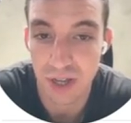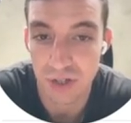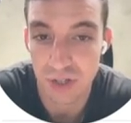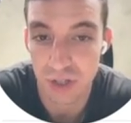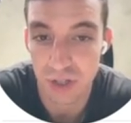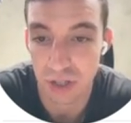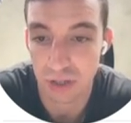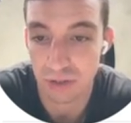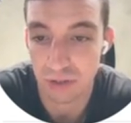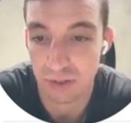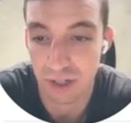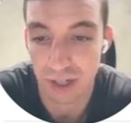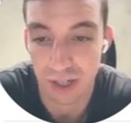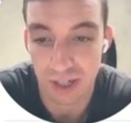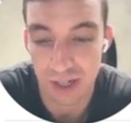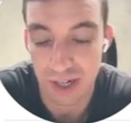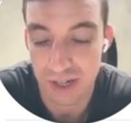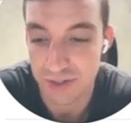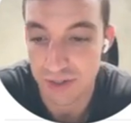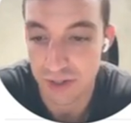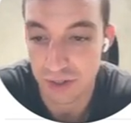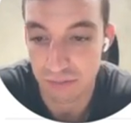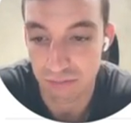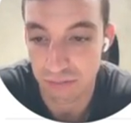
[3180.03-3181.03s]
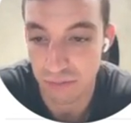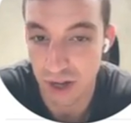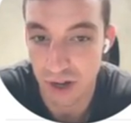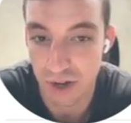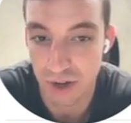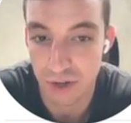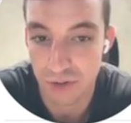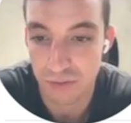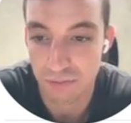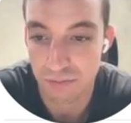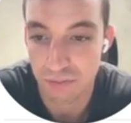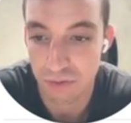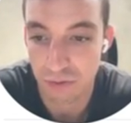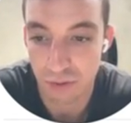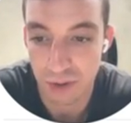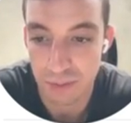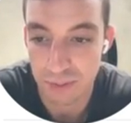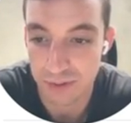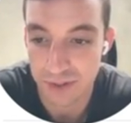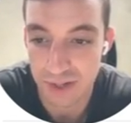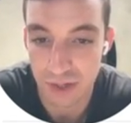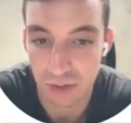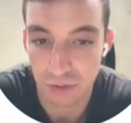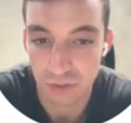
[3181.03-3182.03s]
so like less than,
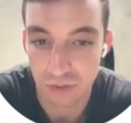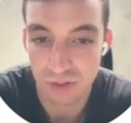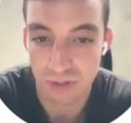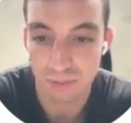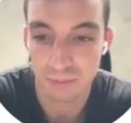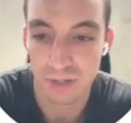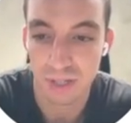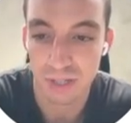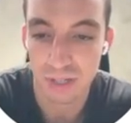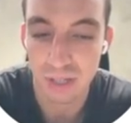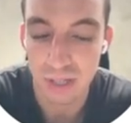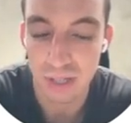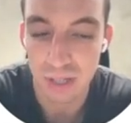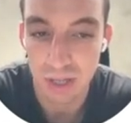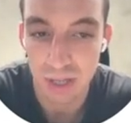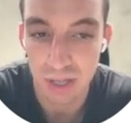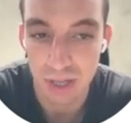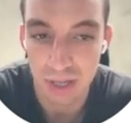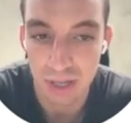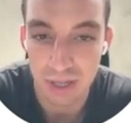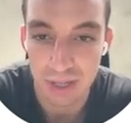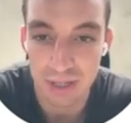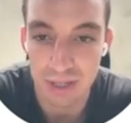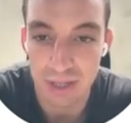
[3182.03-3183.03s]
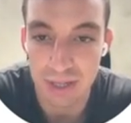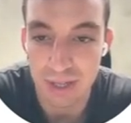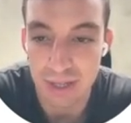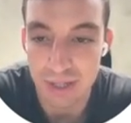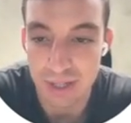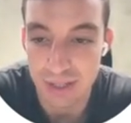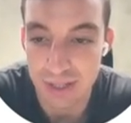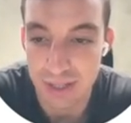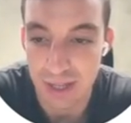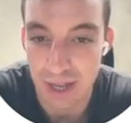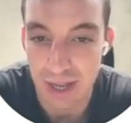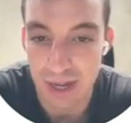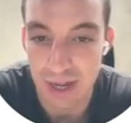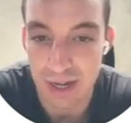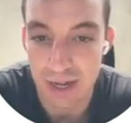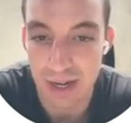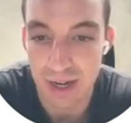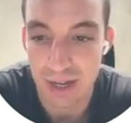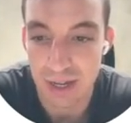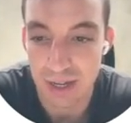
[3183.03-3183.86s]
3% or something, then